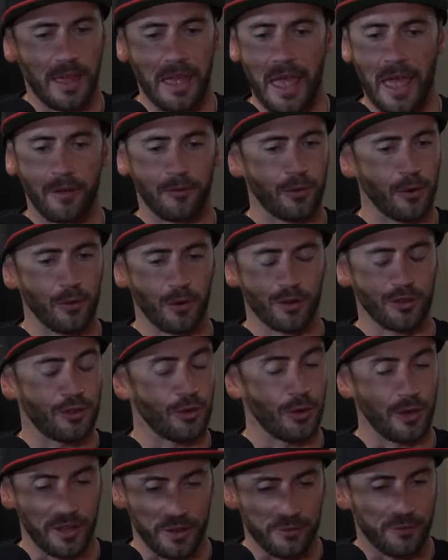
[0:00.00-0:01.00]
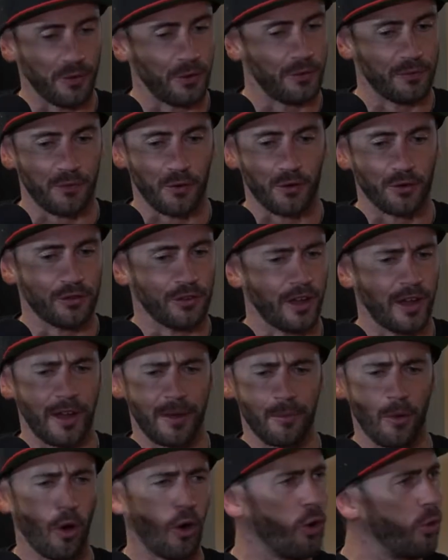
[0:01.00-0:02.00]
everyone doing it for the first
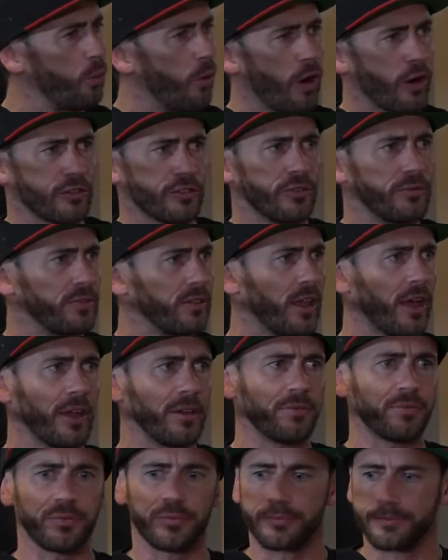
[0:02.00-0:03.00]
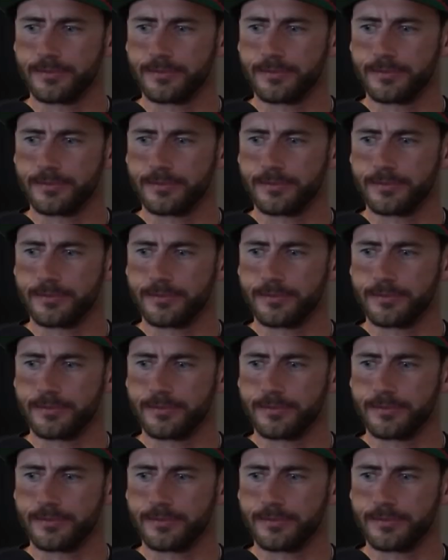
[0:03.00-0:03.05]
time, all walks of life.